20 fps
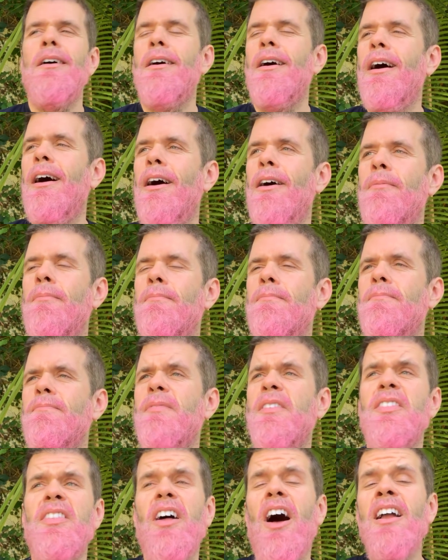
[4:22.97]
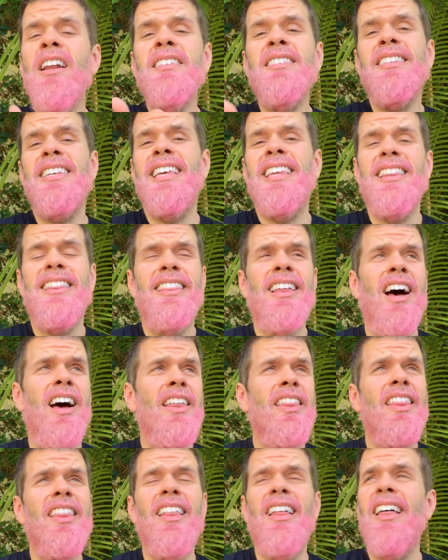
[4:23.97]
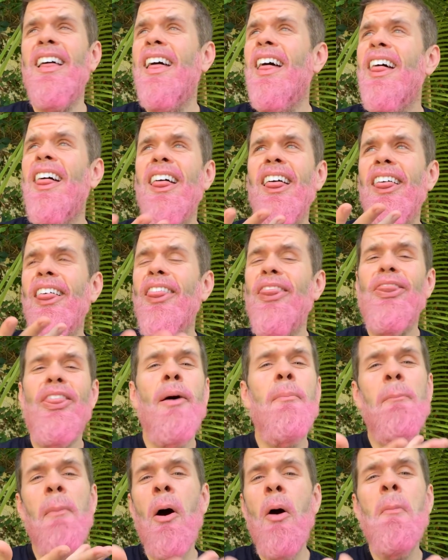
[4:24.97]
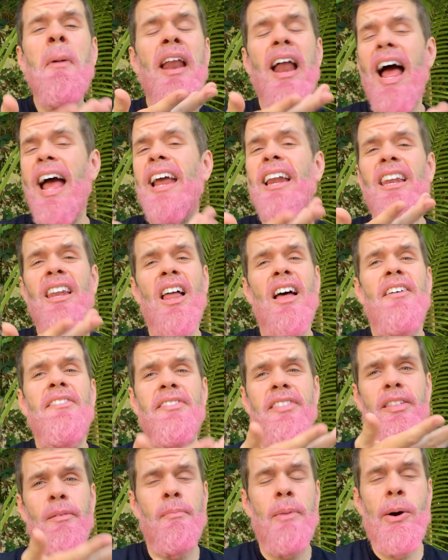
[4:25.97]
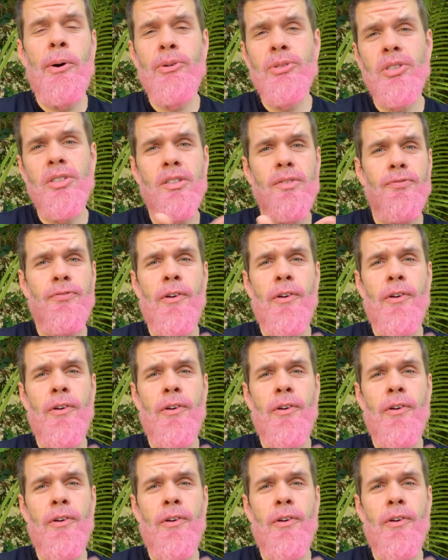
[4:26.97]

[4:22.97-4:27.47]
Um, honestly, the the moment I loved the most